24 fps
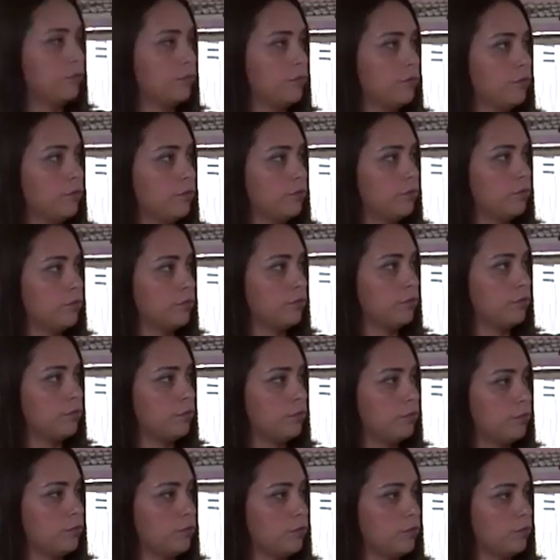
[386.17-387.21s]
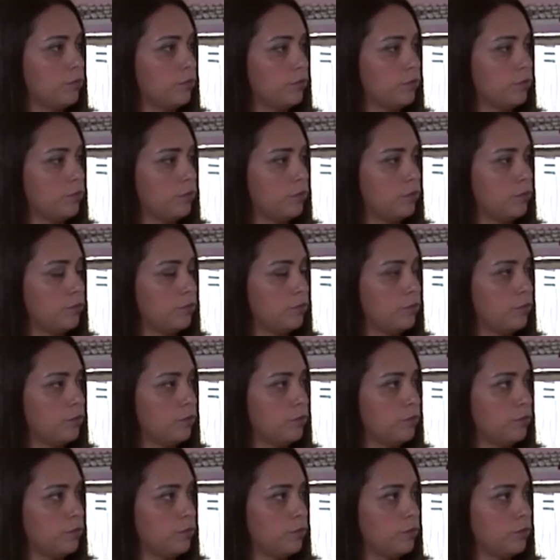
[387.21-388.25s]

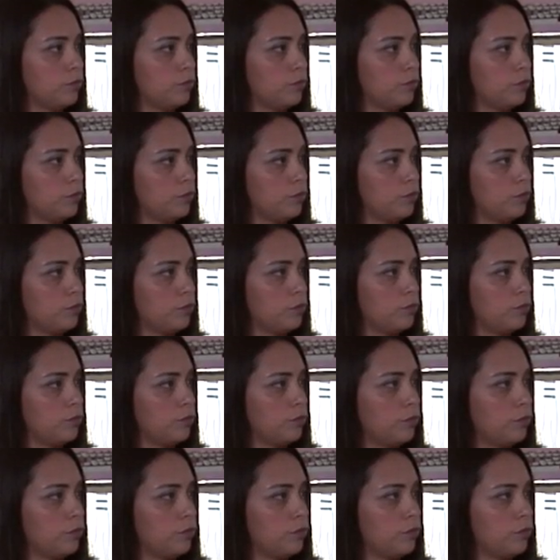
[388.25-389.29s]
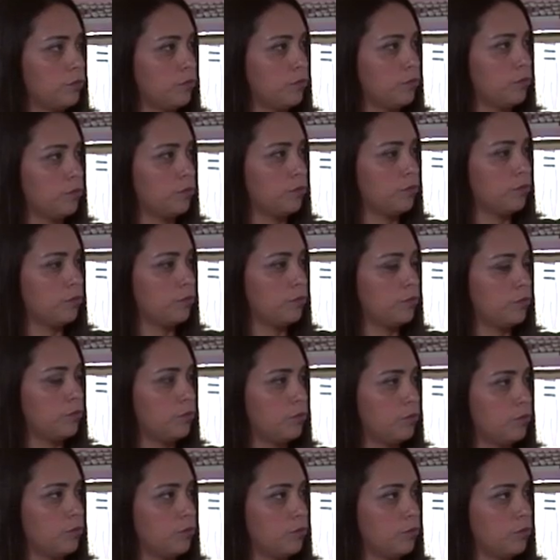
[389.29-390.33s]

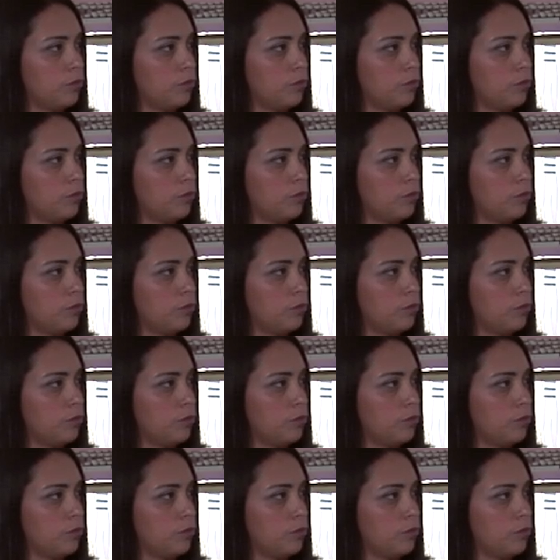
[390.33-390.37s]
This person isn't speaking.